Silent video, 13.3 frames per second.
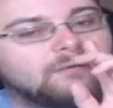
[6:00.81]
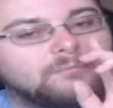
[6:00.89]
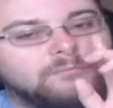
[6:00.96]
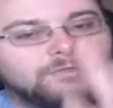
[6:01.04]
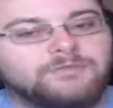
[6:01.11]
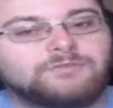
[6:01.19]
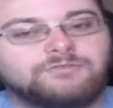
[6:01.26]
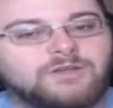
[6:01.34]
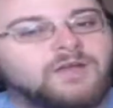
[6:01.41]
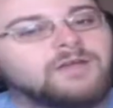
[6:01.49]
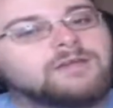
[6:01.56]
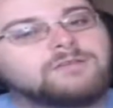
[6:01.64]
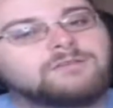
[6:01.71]
But the
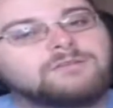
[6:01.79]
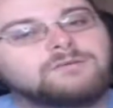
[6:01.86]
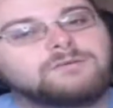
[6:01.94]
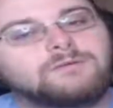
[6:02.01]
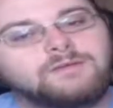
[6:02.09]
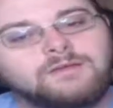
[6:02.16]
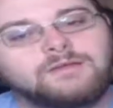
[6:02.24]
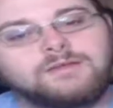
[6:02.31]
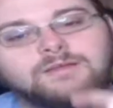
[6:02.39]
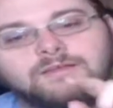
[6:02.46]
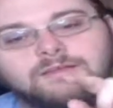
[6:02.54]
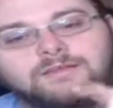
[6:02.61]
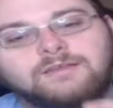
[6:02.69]
giant dude,
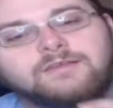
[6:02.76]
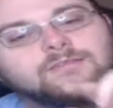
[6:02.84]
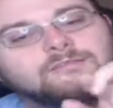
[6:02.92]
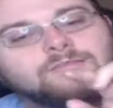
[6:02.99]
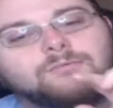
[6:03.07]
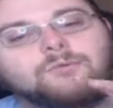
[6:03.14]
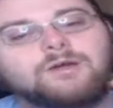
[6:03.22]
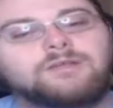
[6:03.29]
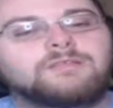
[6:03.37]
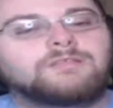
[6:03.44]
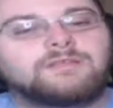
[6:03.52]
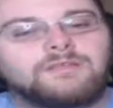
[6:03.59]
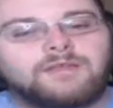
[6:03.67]

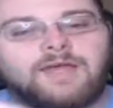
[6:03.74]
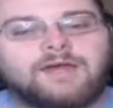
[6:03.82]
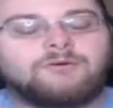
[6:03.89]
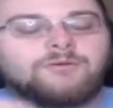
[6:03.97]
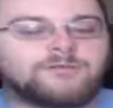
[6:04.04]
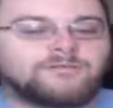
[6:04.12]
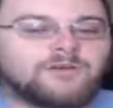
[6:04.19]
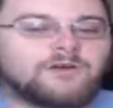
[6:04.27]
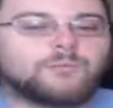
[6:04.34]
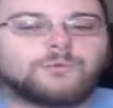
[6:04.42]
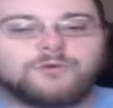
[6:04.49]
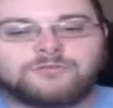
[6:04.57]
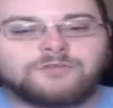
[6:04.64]
how his
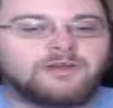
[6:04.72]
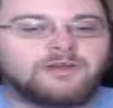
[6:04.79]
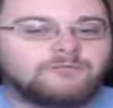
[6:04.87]
armor has